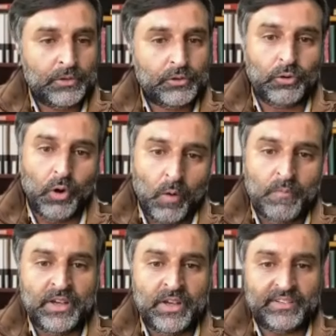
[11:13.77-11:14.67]
So
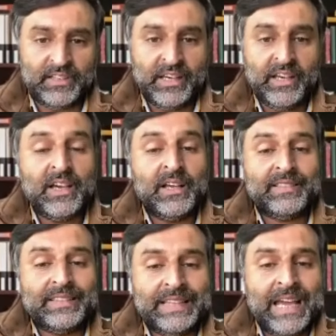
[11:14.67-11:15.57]
obviously,
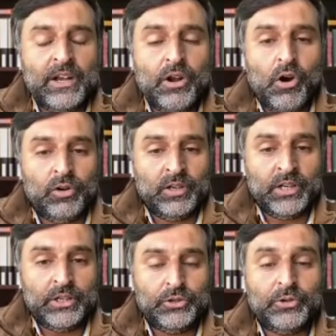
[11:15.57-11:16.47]
then
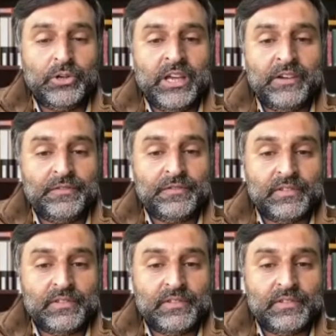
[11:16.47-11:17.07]
only you give